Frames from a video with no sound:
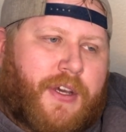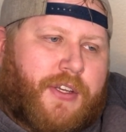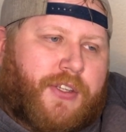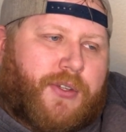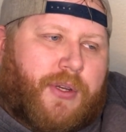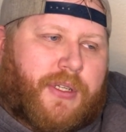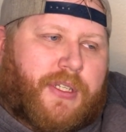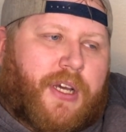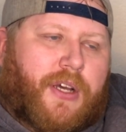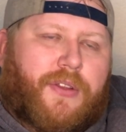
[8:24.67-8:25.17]

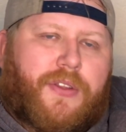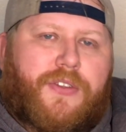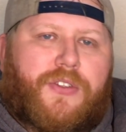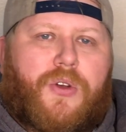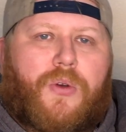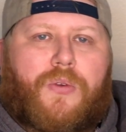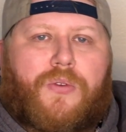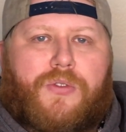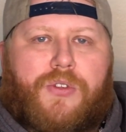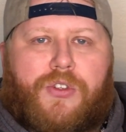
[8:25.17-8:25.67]
So I tell this
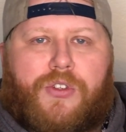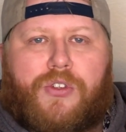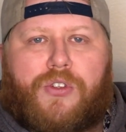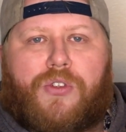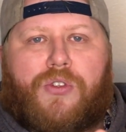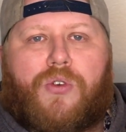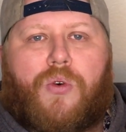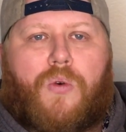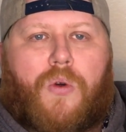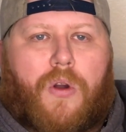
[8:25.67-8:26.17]
whole
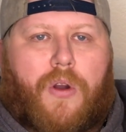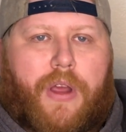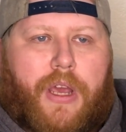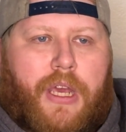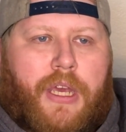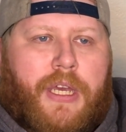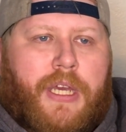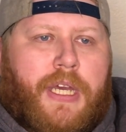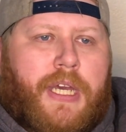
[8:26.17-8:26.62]
story